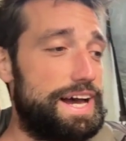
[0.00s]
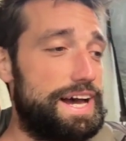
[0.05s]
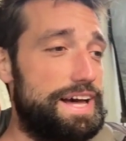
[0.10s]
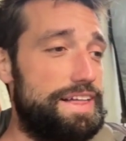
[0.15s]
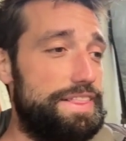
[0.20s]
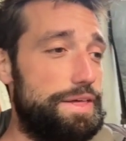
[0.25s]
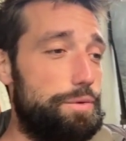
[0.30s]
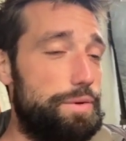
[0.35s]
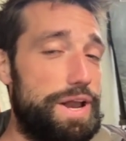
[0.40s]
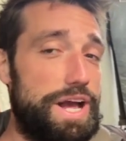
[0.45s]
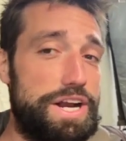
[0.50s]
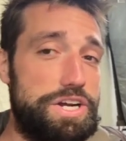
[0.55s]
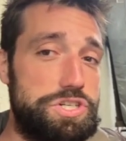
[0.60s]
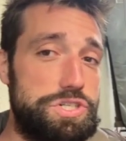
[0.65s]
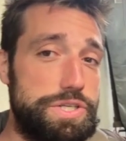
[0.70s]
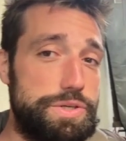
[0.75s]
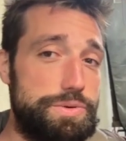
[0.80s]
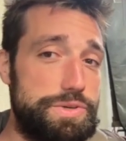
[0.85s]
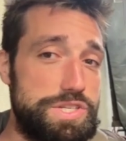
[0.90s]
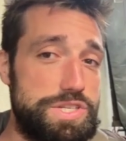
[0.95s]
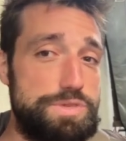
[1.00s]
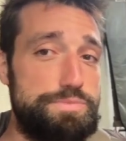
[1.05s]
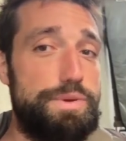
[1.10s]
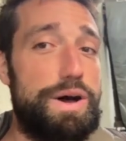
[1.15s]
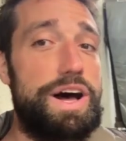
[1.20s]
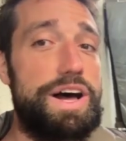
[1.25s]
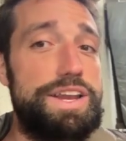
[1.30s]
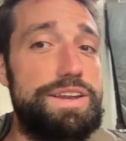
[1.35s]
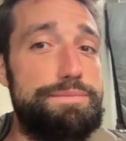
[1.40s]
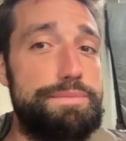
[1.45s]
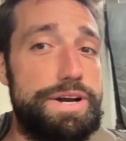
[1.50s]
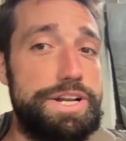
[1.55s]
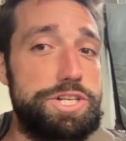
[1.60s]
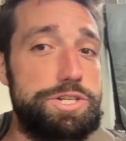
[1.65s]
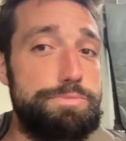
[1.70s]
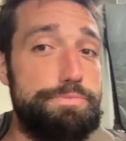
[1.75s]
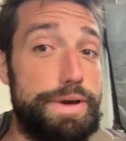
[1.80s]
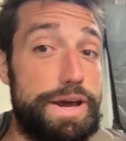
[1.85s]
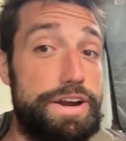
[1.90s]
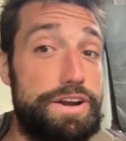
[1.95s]
they would actually respond
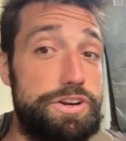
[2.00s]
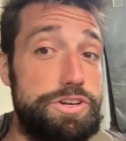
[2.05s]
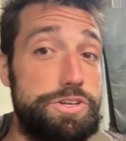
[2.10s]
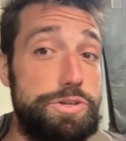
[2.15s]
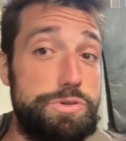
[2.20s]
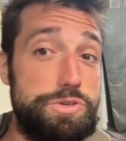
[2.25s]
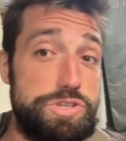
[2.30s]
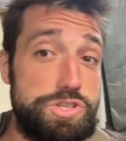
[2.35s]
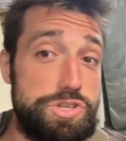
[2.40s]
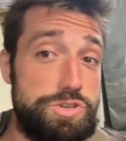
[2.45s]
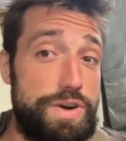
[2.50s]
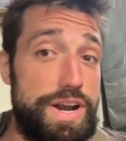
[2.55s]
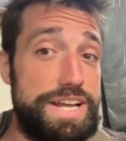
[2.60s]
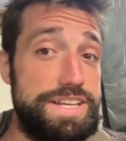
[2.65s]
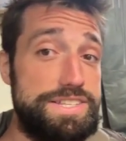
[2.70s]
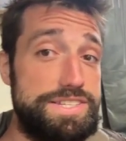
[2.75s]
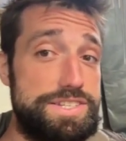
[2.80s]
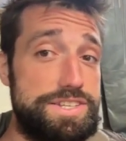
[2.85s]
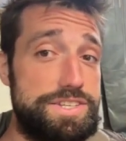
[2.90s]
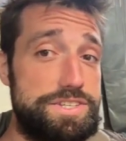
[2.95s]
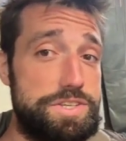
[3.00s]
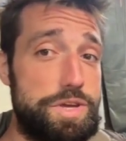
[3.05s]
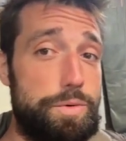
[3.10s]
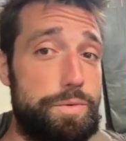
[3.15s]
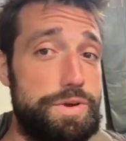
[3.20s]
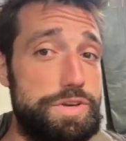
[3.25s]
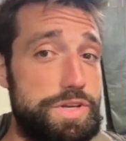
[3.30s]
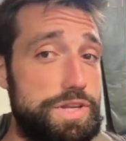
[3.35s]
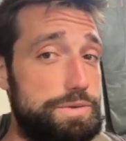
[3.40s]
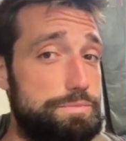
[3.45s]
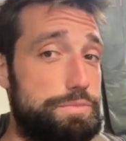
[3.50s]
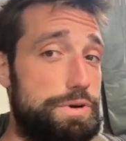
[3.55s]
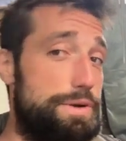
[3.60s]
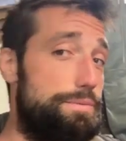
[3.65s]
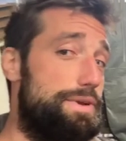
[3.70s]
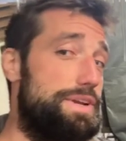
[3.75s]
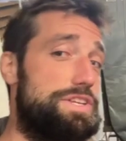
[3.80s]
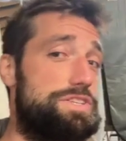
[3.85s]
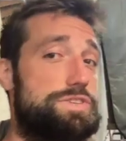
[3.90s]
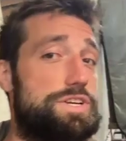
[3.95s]
much better to stress. So when you put
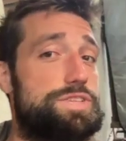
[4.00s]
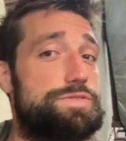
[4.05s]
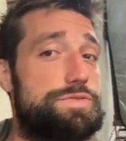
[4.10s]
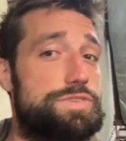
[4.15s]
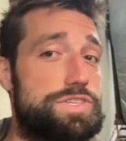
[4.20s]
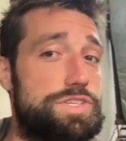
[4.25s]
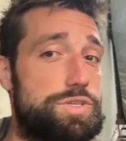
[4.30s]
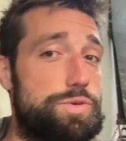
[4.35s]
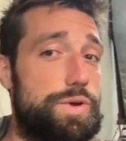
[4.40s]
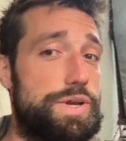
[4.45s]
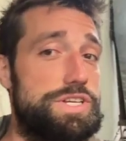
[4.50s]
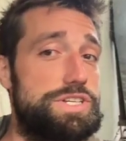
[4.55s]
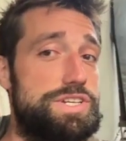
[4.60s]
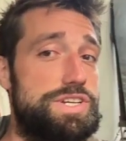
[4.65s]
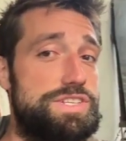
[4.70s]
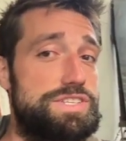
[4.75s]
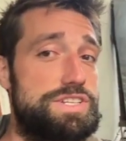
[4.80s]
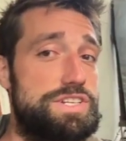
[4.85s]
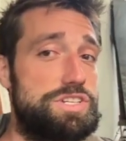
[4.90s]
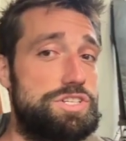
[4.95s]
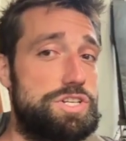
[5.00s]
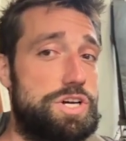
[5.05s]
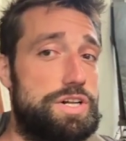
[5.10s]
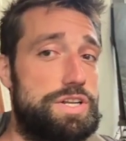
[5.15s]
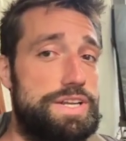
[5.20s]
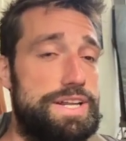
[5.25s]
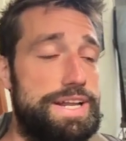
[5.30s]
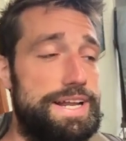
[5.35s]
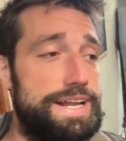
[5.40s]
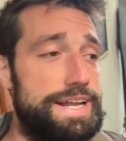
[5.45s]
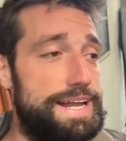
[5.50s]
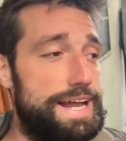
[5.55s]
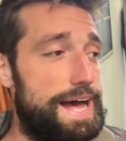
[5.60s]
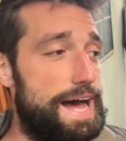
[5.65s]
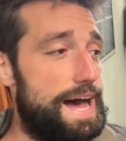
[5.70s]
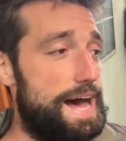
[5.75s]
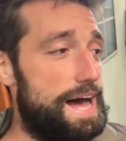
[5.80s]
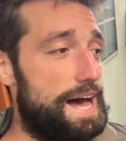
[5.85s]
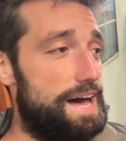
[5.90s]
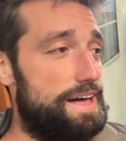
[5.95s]
them in a stressful situation as an adult,
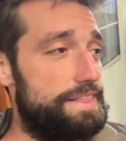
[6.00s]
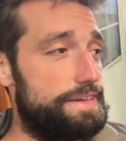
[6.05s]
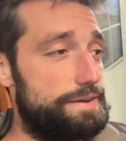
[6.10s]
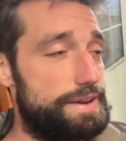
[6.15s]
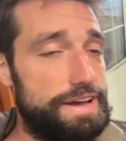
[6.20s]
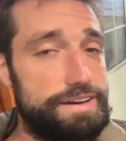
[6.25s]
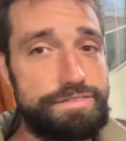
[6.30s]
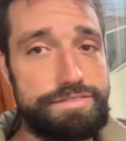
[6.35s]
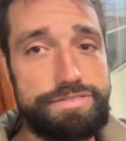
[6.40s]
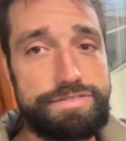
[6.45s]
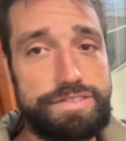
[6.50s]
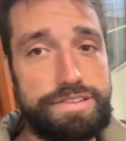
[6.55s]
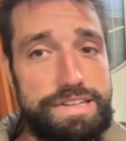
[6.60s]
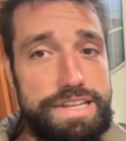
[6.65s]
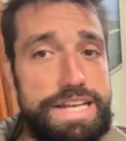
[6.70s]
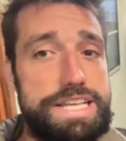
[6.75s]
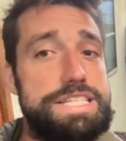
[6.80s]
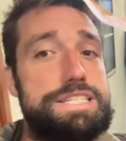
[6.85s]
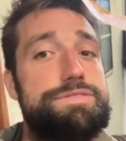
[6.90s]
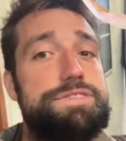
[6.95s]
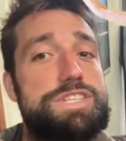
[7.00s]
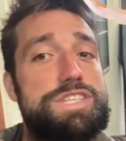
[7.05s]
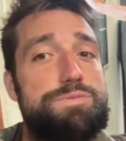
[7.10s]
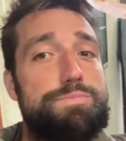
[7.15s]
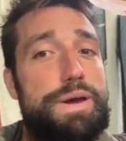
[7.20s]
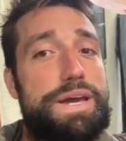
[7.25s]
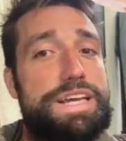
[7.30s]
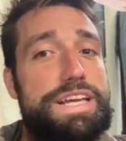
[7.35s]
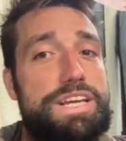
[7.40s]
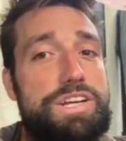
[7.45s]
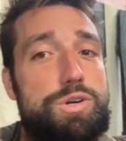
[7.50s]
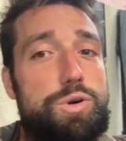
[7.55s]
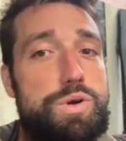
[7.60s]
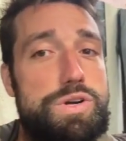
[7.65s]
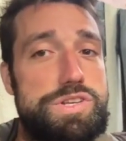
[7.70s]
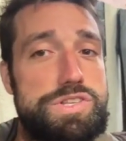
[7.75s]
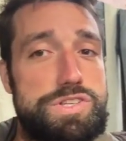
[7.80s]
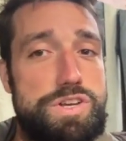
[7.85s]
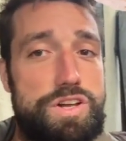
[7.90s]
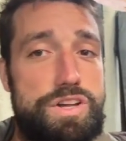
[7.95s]
they would have less of a spike in
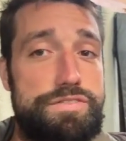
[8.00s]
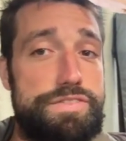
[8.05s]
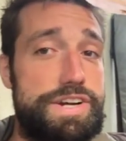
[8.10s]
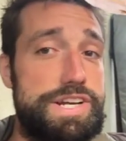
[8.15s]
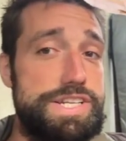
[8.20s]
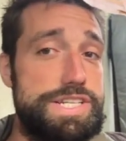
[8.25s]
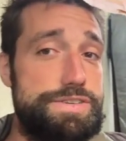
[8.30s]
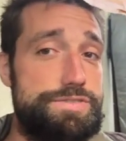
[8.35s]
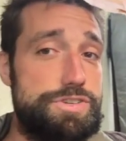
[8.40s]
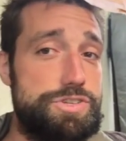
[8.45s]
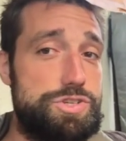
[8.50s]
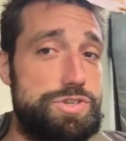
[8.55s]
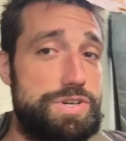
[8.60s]
cortisol and various stress